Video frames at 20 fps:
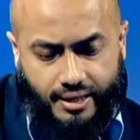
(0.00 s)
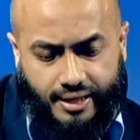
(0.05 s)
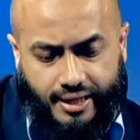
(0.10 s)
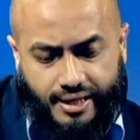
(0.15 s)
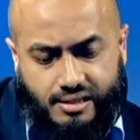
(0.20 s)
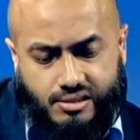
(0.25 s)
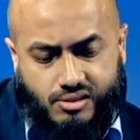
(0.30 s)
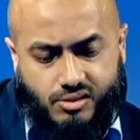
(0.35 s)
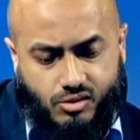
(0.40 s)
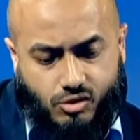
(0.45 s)

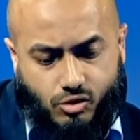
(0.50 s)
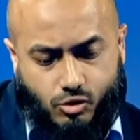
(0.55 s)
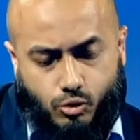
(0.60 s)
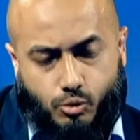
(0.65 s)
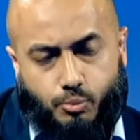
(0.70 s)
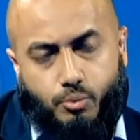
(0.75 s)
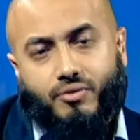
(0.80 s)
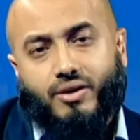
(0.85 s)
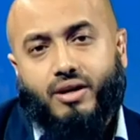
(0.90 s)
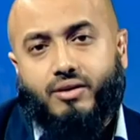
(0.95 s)
guests who
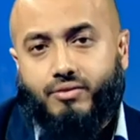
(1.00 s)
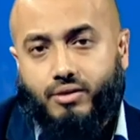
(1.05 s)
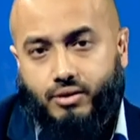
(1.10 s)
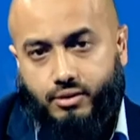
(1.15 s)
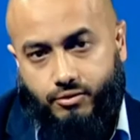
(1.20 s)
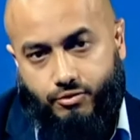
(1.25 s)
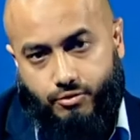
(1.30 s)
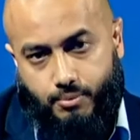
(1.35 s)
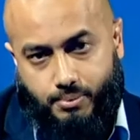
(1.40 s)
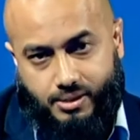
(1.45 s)
provide very
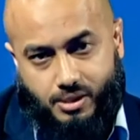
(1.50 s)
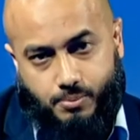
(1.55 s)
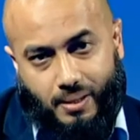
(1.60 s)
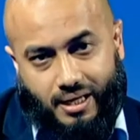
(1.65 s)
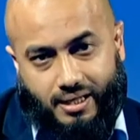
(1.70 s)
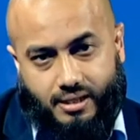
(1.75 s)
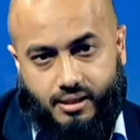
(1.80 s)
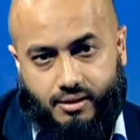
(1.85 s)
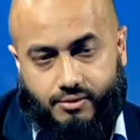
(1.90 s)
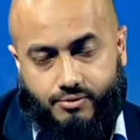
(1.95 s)
different
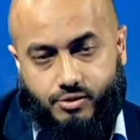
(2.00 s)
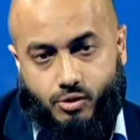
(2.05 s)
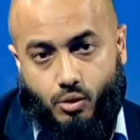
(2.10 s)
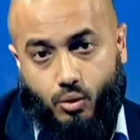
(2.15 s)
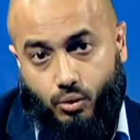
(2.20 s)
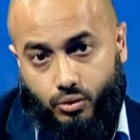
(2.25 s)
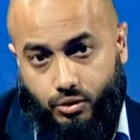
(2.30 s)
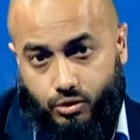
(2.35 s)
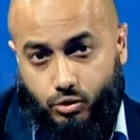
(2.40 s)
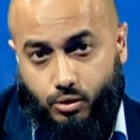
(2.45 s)
perspectives
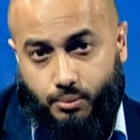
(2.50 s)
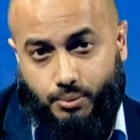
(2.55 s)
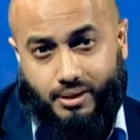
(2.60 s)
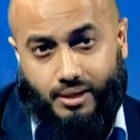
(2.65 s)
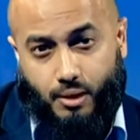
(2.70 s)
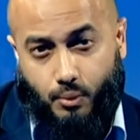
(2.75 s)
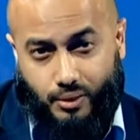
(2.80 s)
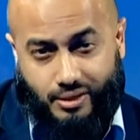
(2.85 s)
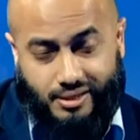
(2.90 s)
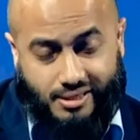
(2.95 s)
on the topic
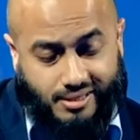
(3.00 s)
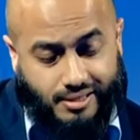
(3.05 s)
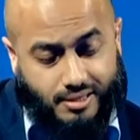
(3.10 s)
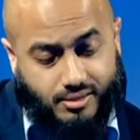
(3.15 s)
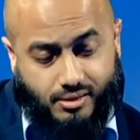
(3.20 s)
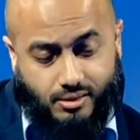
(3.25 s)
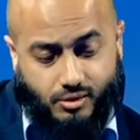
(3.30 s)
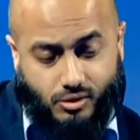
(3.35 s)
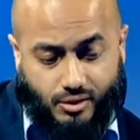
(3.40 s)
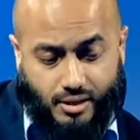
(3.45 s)
that we're
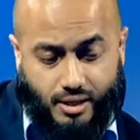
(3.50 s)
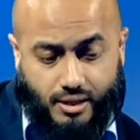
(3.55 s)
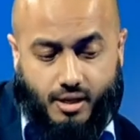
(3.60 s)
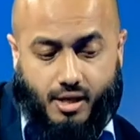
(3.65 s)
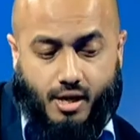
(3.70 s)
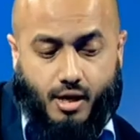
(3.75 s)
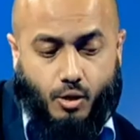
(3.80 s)
discussing today.